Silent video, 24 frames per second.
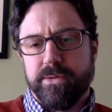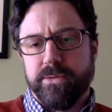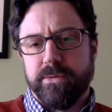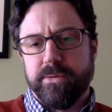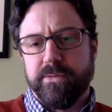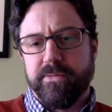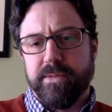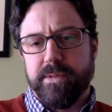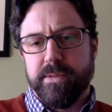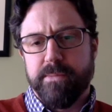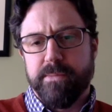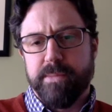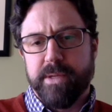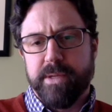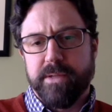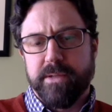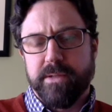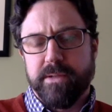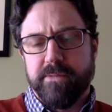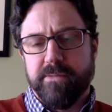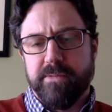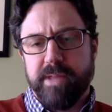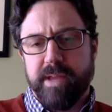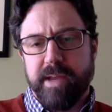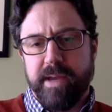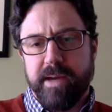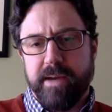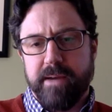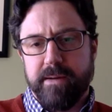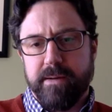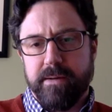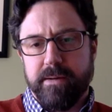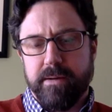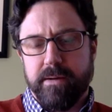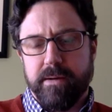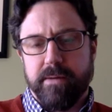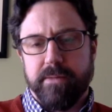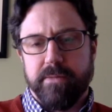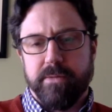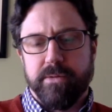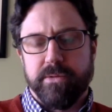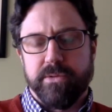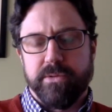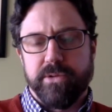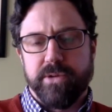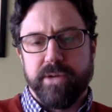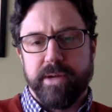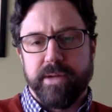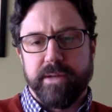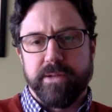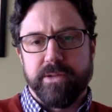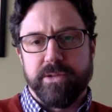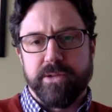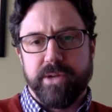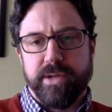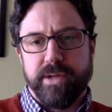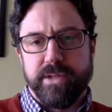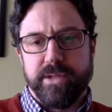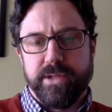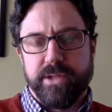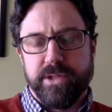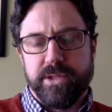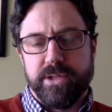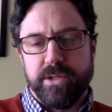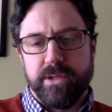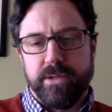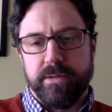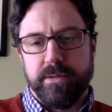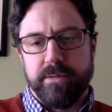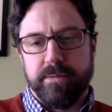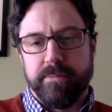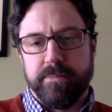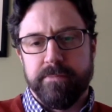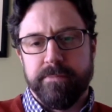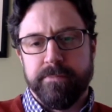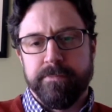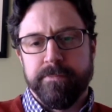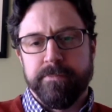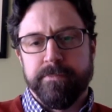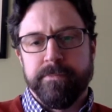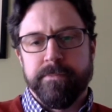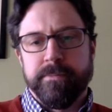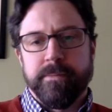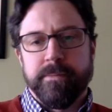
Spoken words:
We're sort of in the midst of that. We're trying to transition